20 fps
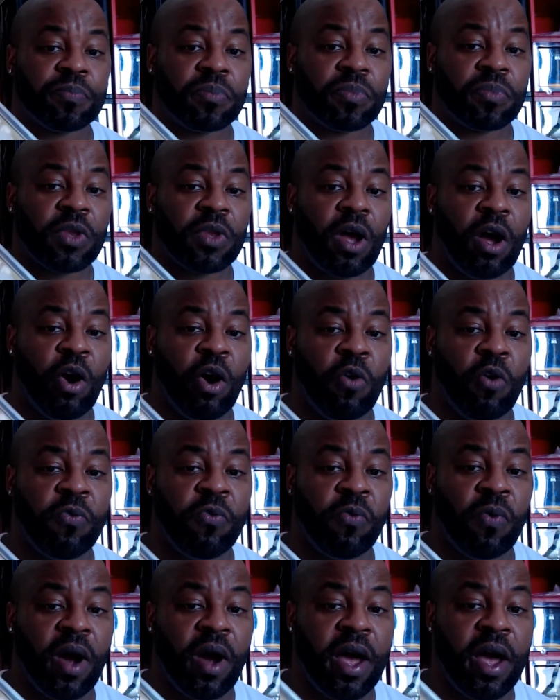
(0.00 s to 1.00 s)

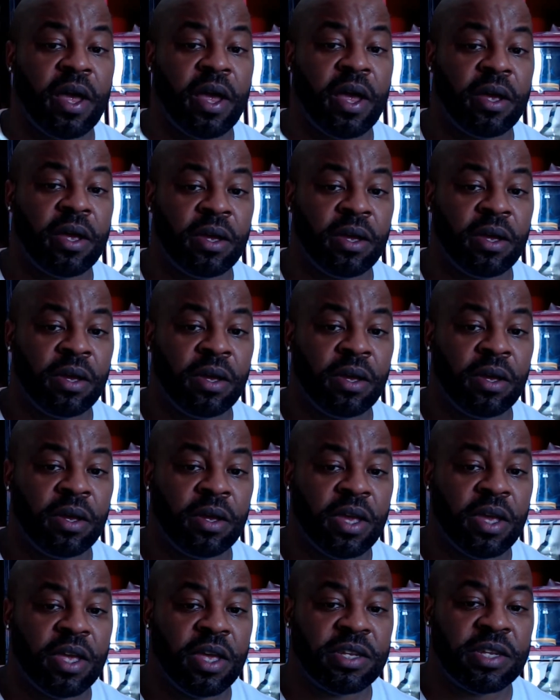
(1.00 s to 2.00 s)
off-white
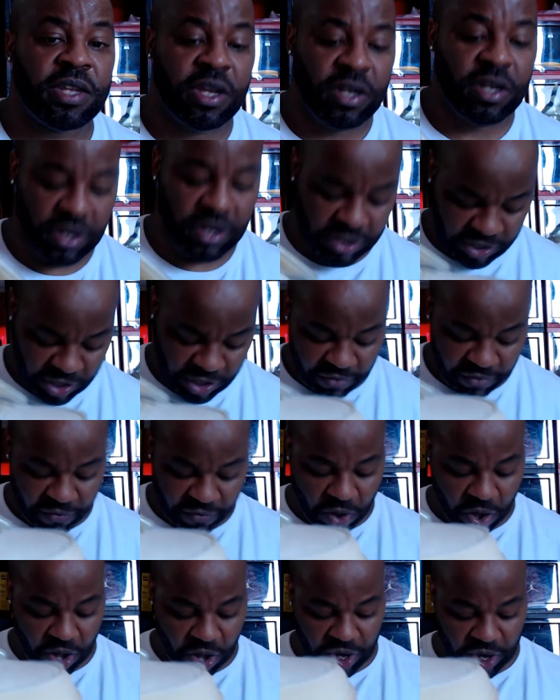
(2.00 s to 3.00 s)
insignia stuff,
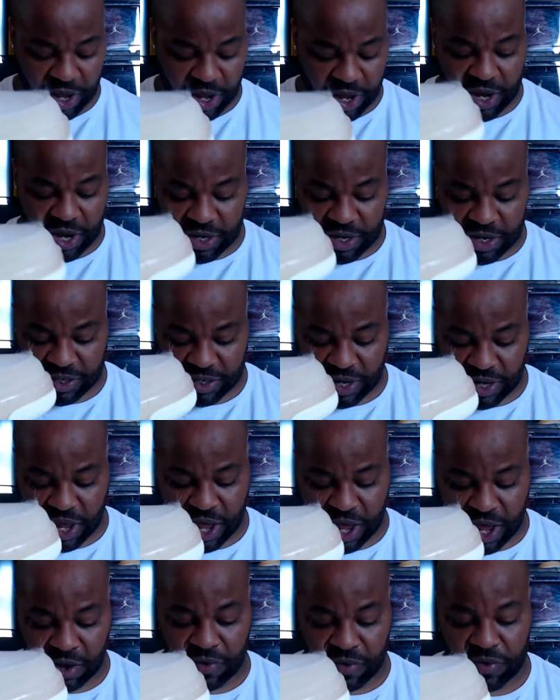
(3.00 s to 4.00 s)
all of that
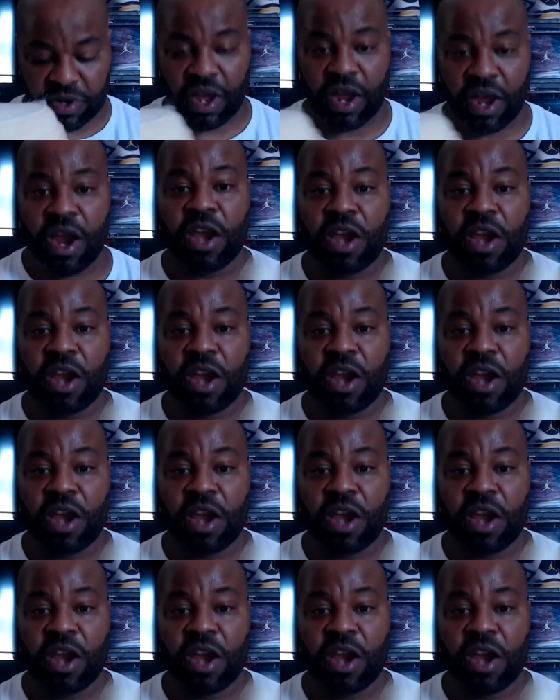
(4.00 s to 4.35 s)
inside on there. You